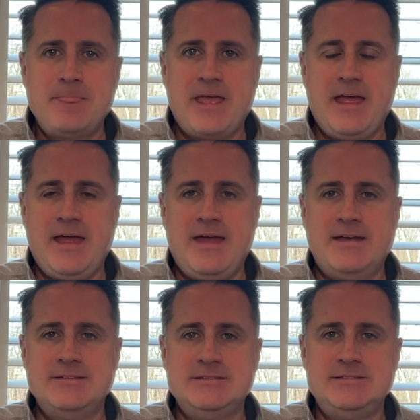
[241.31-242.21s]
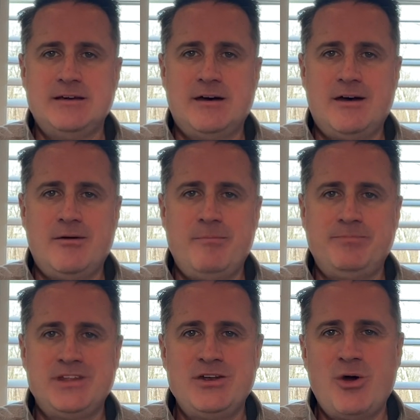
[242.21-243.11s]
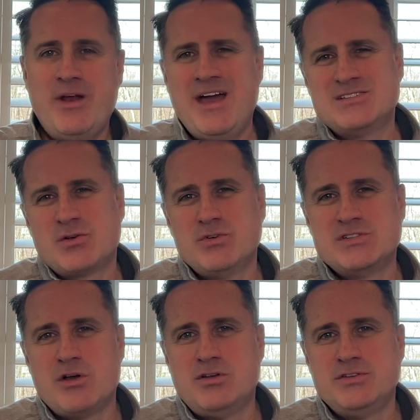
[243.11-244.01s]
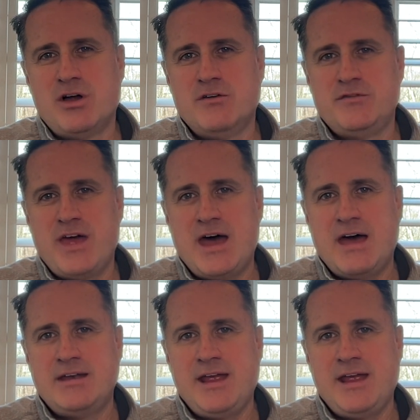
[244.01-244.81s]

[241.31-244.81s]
and and as a result of that,